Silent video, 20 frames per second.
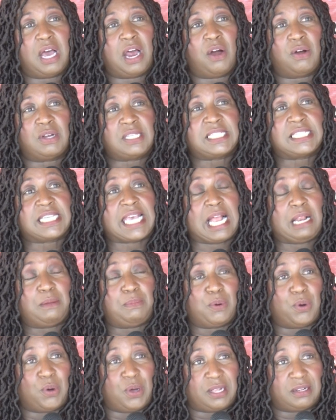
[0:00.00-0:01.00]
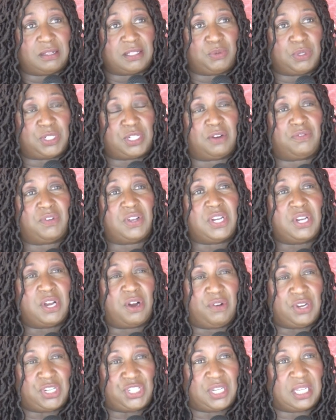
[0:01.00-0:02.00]
our scalp oils, which are for
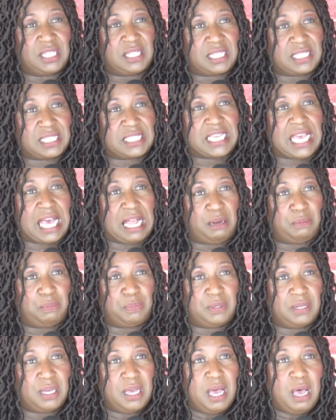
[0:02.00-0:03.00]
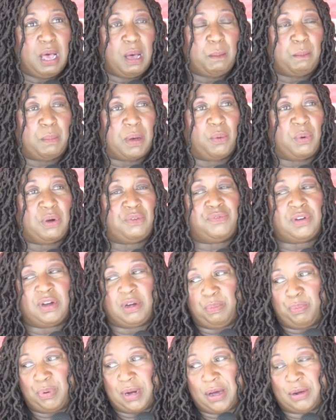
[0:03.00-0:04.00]
nourishing the scalp. But we're
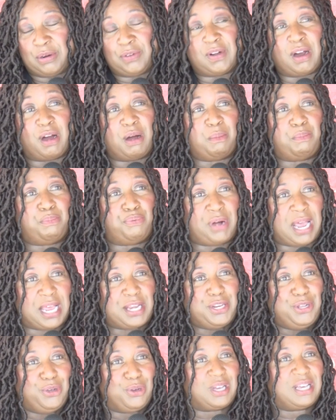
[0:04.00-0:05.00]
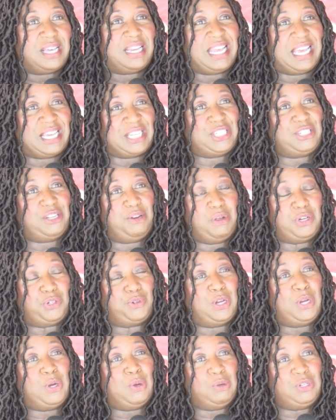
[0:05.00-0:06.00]
very proud of our brand new collection, which
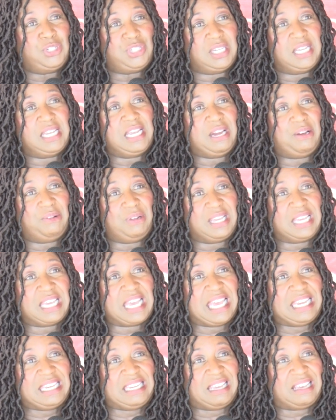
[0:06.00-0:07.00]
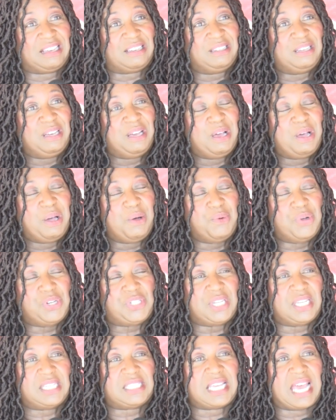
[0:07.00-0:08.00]
we're launching here in Kenya,
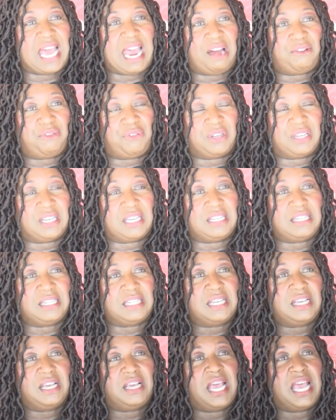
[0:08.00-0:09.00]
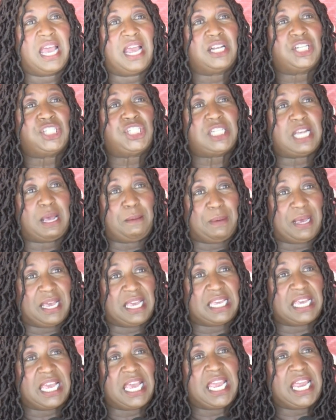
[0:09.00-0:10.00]
which is the African
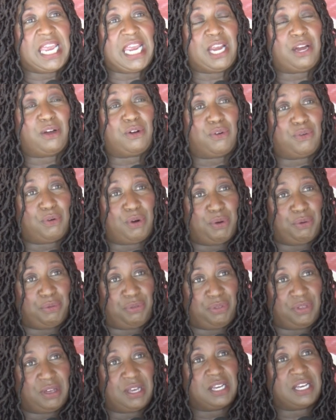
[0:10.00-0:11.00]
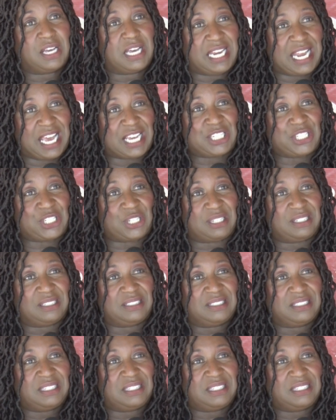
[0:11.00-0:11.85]
Chebe hair growth collection.